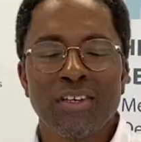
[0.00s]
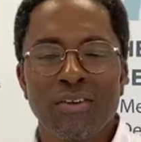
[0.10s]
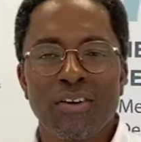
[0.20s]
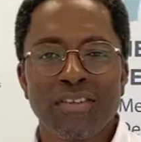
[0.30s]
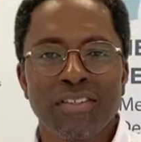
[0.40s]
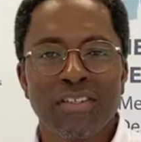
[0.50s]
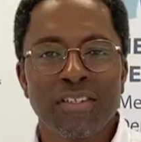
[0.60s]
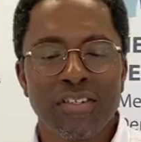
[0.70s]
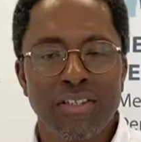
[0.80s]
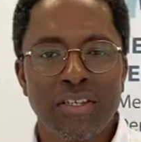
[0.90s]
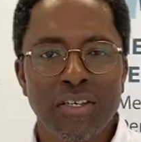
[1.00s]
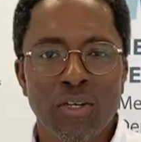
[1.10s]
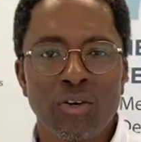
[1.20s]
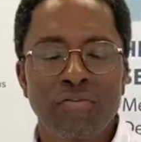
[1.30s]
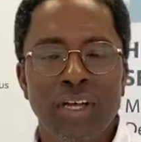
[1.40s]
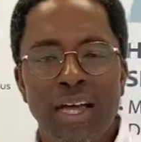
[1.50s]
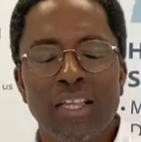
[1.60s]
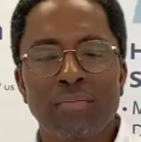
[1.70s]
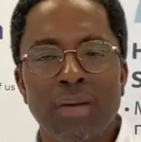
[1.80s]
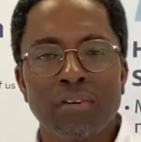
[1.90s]
Gardner, the CEO for
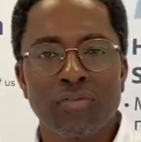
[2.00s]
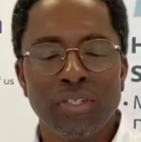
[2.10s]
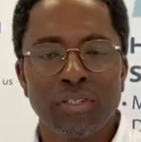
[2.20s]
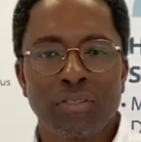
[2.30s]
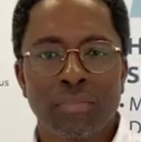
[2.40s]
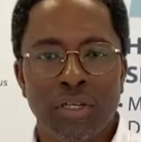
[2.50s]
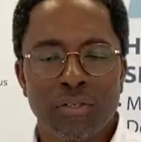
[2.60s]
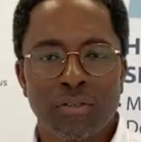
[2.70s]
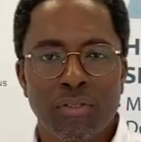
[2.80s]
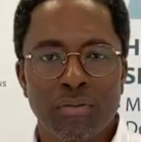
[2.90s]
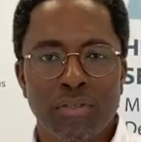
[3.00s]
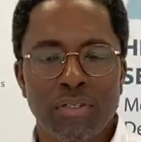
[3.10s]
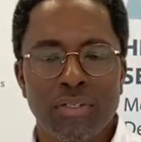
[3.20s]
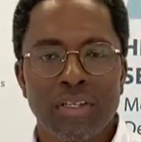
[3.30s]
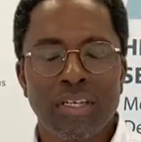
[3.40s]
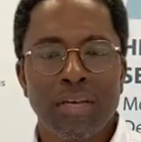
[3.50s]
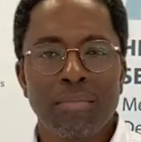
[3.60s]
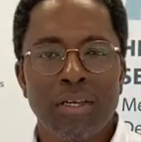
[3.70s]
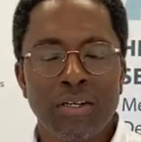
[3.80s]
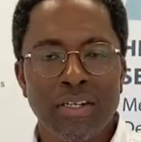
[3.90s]
Alabama Regional Medical Services. I'm
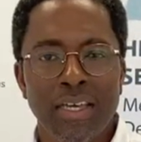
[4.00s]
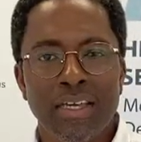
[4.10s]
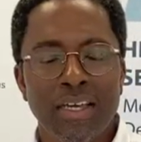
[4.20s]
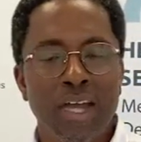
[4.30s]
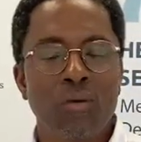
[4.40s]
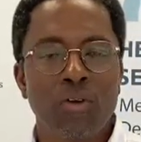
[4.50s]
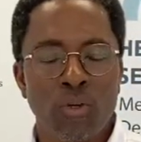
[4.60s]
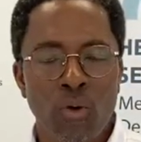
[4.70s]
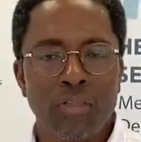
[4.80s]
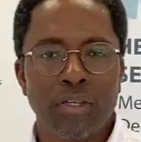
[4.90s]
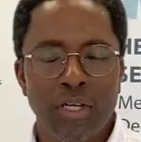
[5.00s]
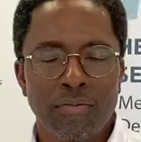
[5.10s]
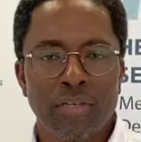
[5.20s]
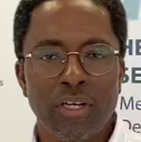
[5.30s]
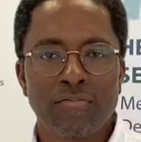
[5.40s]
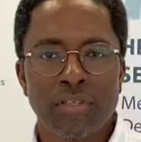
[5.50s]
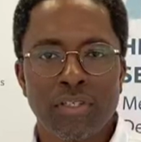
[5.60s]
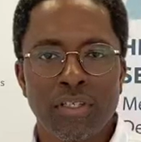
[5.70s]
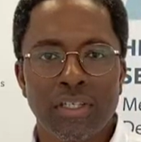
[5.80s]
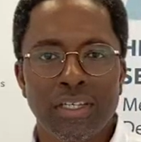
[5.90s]
here today at our Northern Healthcare
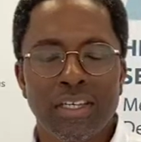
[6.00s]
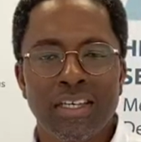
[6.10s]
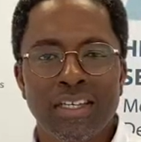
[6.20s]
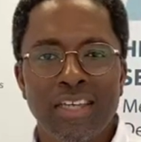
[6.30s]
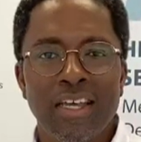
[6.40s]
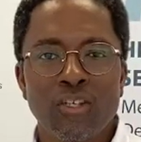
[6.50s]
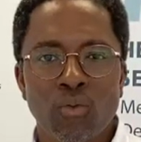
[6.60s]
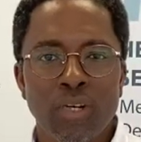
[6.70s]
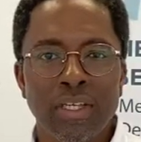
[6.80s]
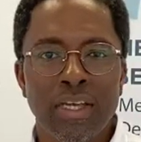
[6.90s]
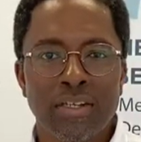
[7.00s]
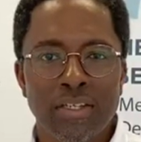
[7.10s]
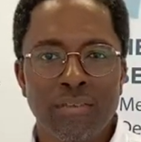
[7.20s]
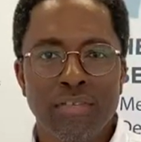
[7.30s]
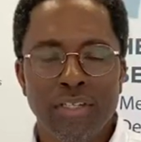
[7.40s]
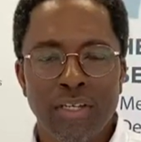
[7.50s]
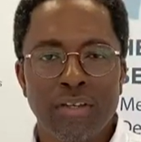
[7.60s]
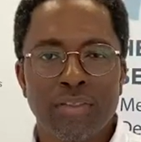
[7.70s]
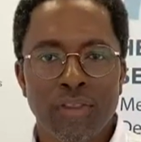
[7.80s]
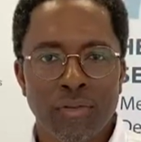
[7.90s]
Facility at
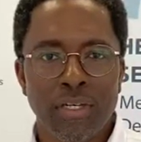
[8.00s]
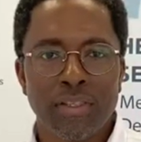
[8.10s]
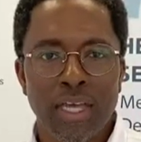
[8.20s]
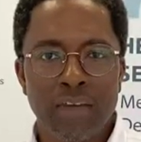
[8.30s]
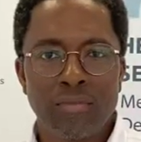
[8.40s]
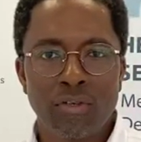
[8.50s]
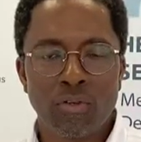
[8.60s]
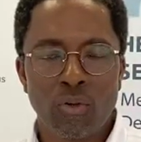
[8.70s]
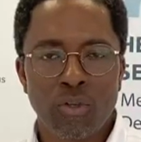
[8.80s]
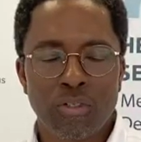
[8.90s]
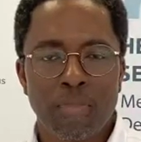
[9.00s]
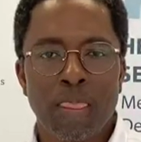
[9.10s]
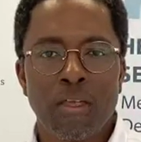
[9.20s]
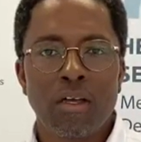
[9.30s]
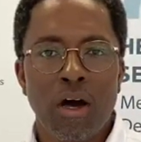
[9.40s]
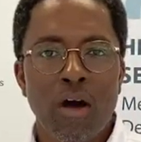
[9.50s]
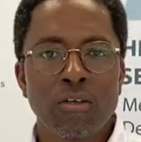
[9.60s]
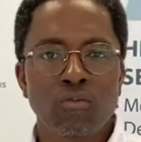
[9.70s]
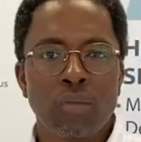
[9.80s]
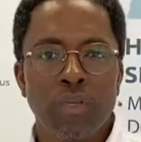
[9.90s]
2817 30th Avenue North.
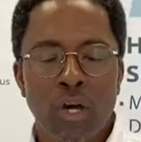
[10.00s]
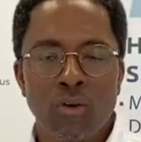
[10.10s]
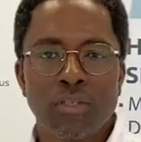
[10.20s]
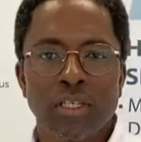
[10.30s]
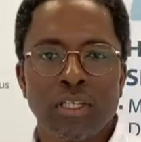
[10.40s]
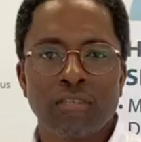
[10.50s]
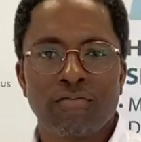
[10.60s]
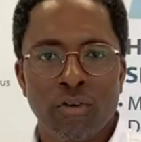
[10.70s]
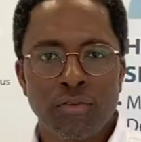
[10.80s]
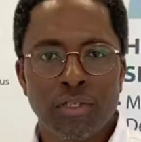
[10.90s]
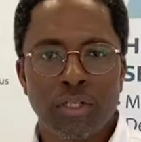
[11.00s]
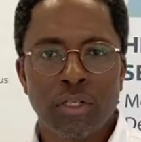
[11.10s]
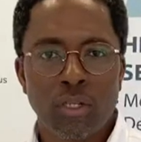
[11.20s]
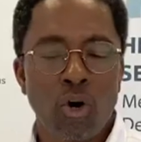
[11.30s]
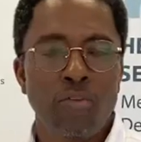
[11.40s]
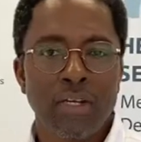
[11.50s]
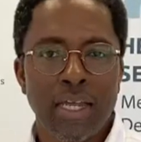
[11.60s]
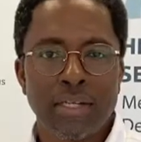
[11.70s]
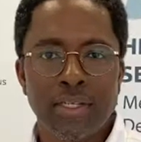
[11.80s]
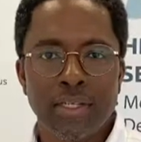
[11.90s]
ARMS will be hosting its first
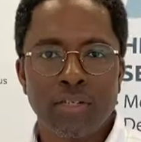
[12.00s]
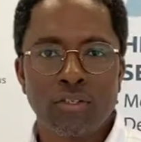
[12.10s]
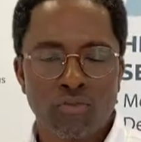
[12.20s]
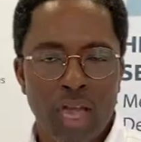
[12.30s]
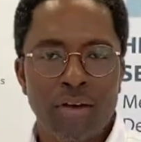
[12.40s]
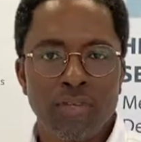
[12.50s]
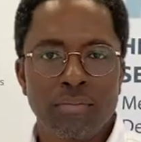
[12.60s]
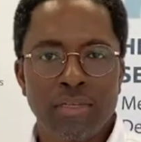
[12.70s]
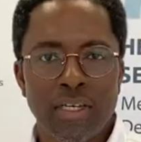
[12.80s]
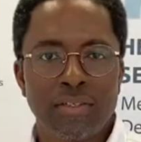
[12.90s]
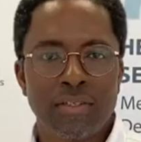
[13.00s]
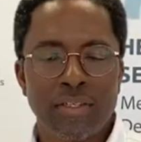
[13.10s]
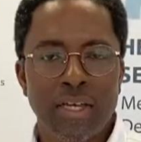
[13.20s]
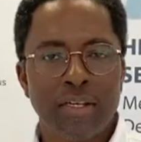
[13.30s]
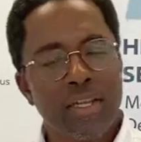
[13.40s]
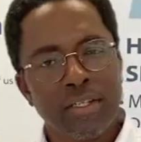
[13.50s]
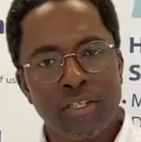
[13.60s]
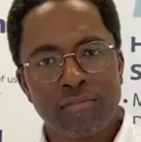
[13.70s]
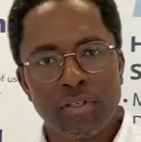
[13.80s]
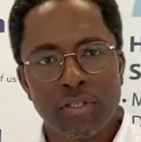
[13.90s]
COVID-19 drive-up testing site at
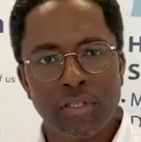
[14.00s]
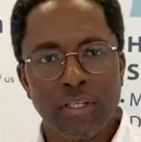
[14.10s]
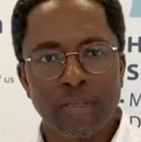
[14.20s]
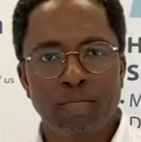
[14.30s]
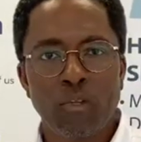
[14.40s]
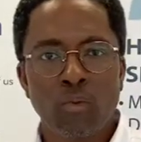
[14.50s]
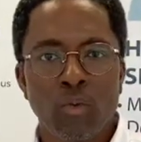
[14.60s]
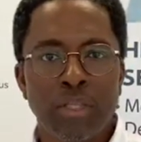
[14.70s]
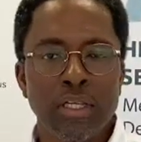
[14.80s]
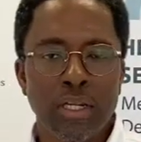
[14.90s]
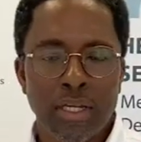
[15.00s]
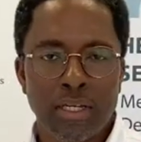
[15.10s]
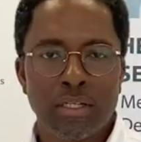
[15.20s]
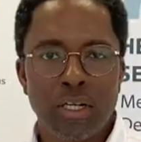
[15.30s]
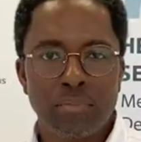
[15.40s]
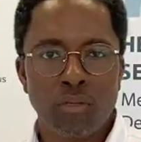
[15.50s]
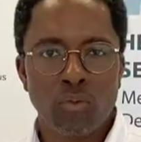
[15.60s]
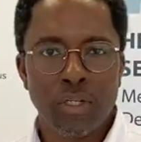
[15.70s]
this facility within the next couple of